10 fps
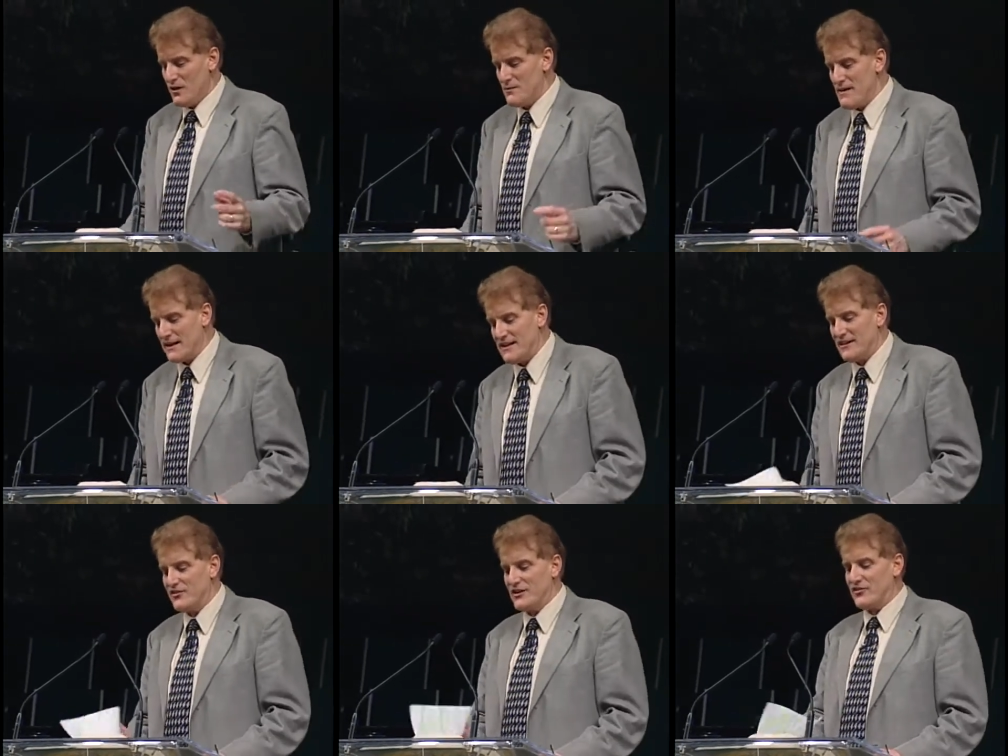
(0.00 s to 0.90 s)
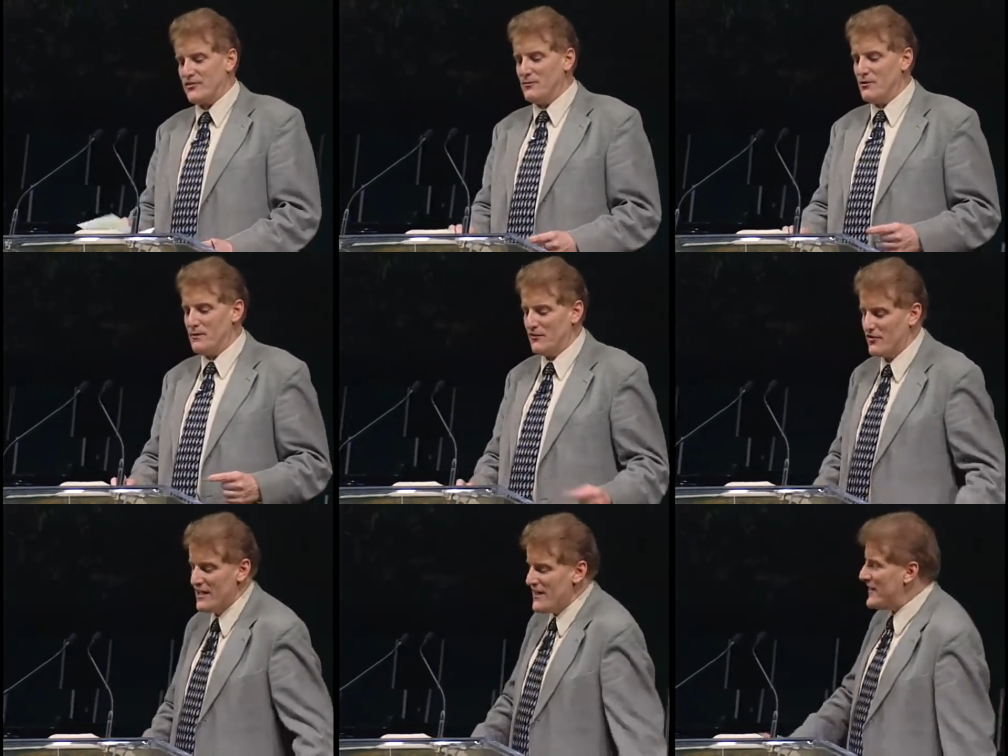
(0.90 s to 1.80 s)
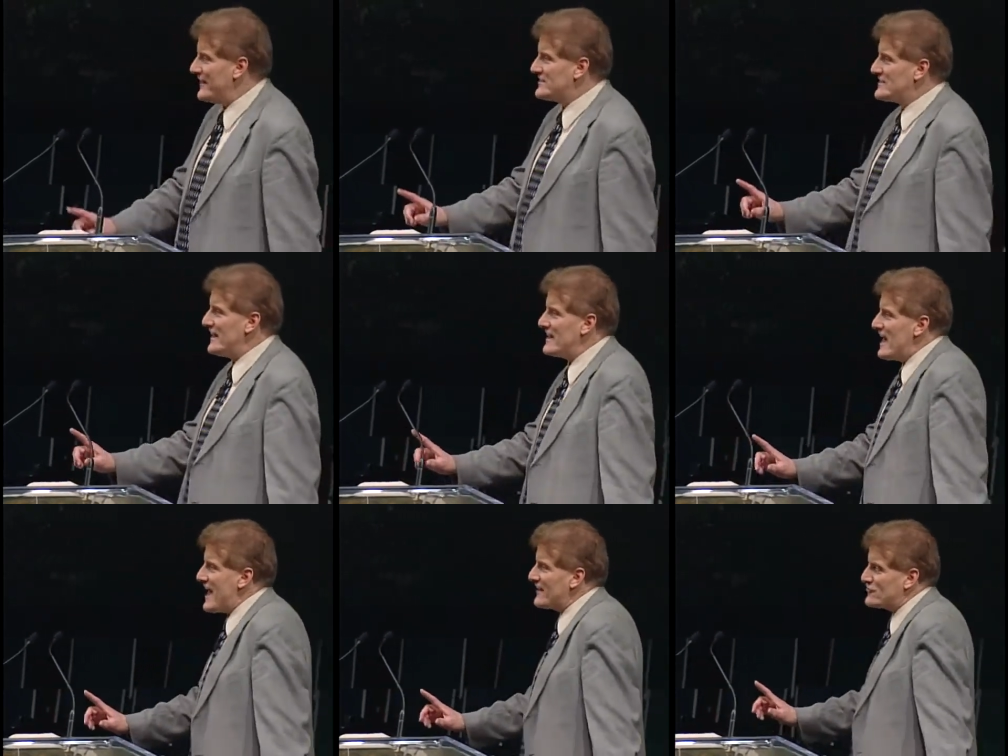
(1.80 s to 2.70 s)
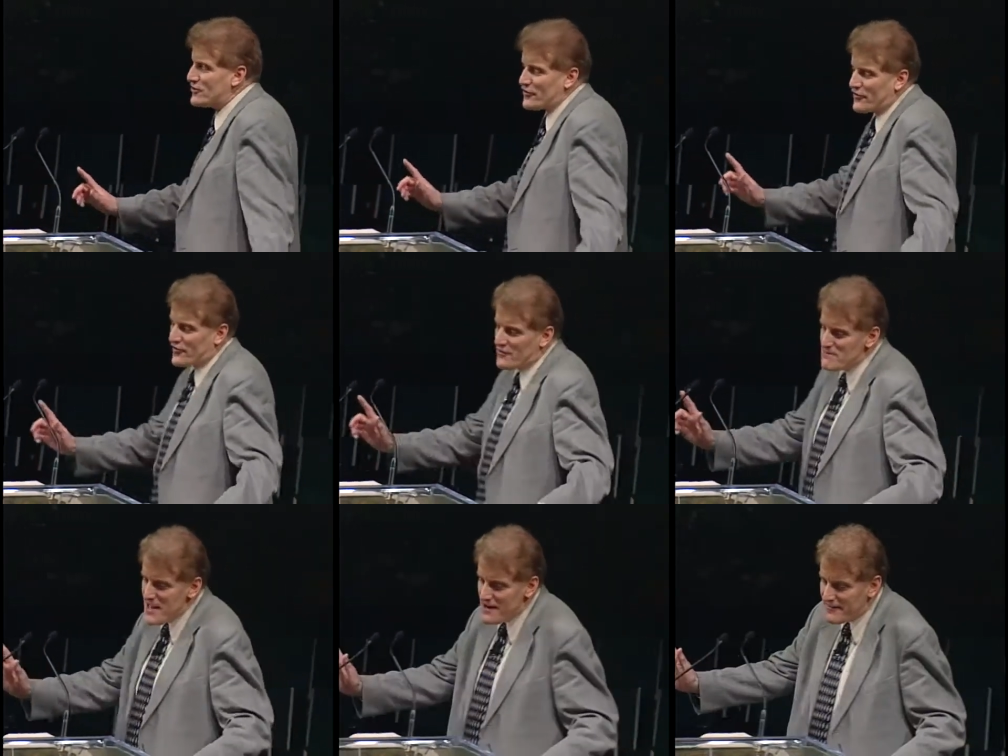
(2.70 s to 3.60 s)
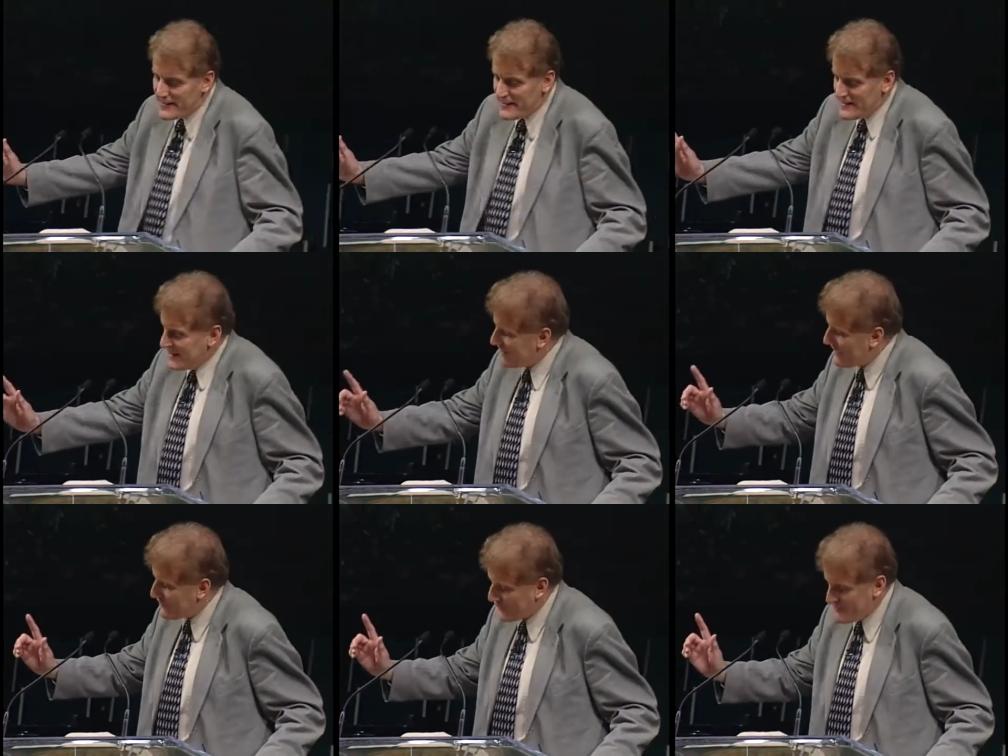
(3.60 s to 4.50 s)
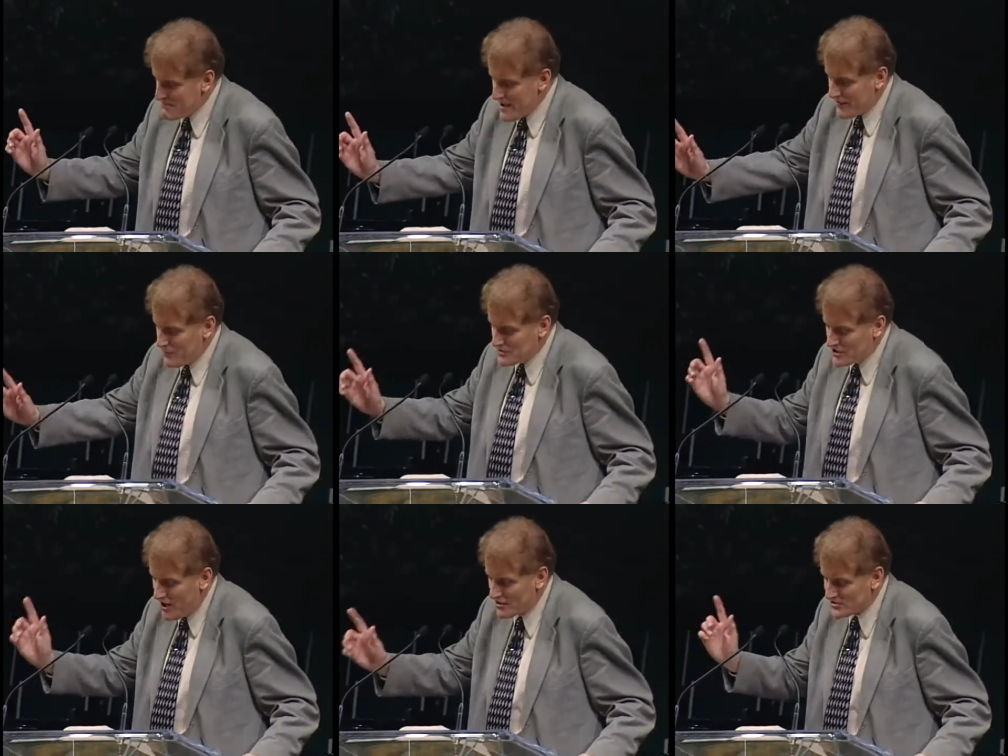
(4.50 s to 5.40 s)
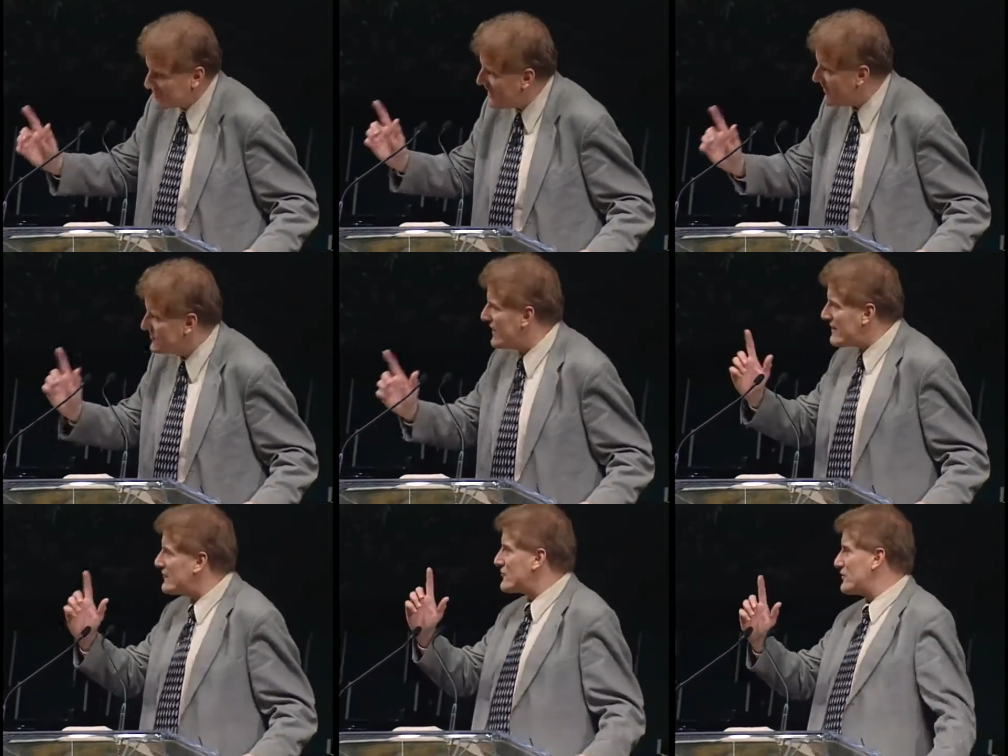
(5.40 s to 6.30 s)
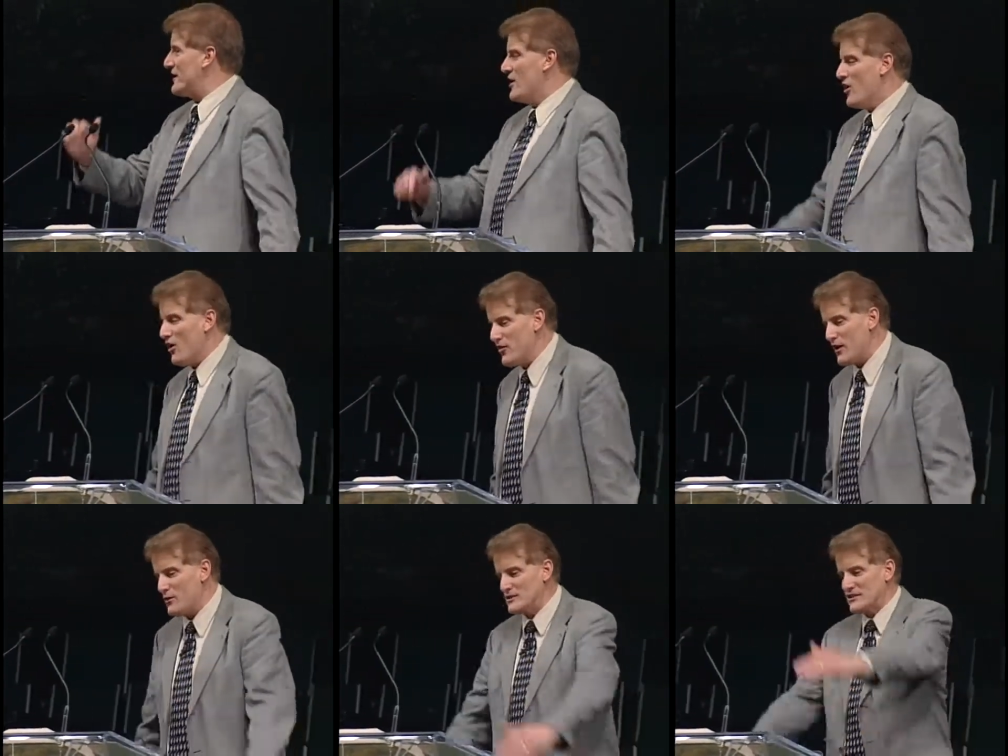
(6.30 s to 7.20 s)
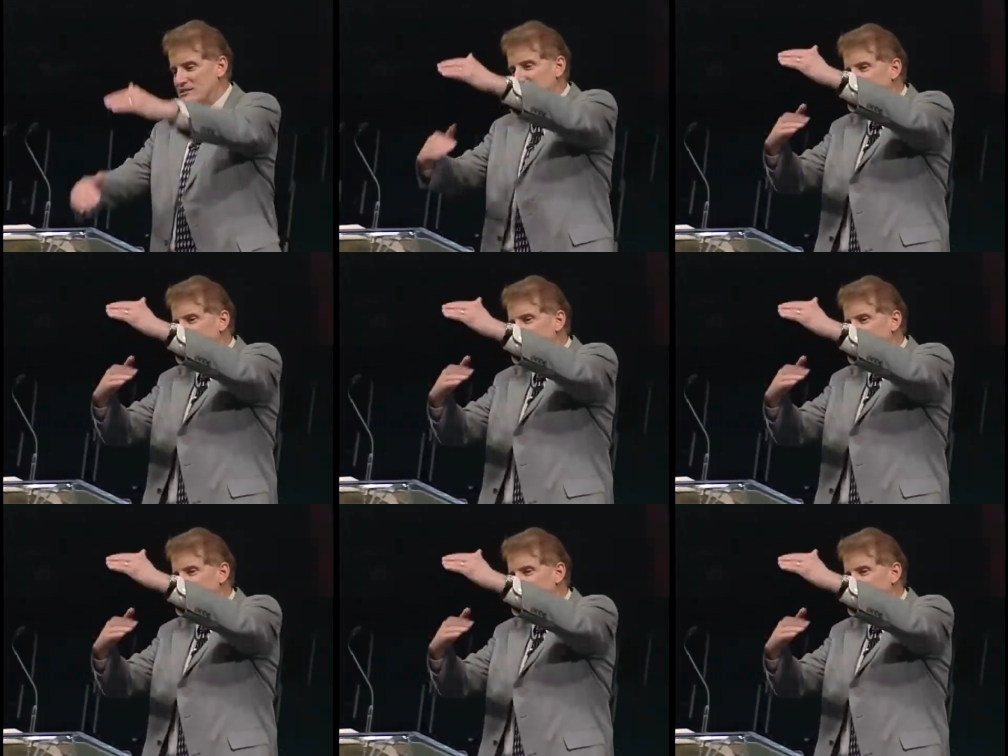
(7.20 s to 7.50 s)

We'll come back to that in just a moment. And then he said, and to Samaria. Now, Samaria was hostile territory. Although it was a